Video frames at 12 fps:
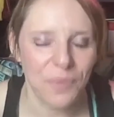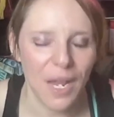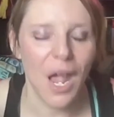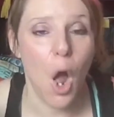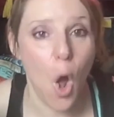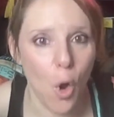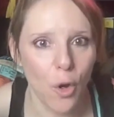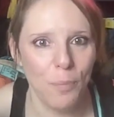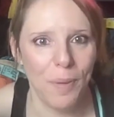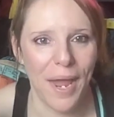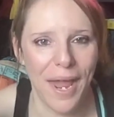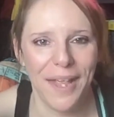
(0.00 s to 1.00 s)

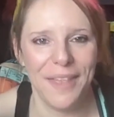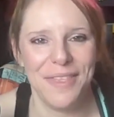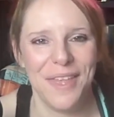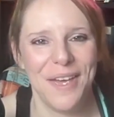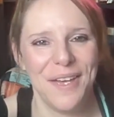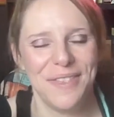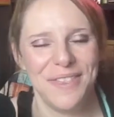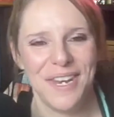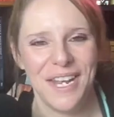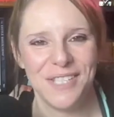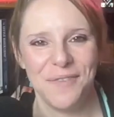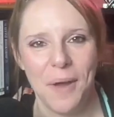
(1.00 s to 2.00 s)
hoping that the
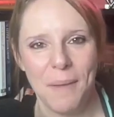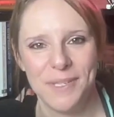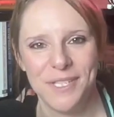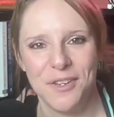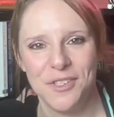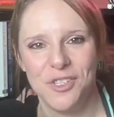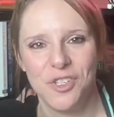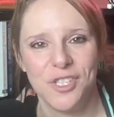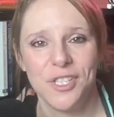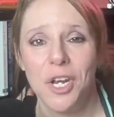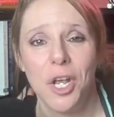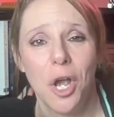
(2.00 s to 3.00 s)
next few episodes are
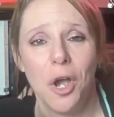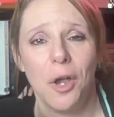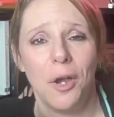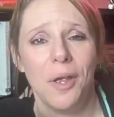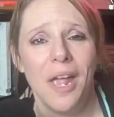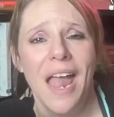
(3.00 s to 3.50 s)
just going to go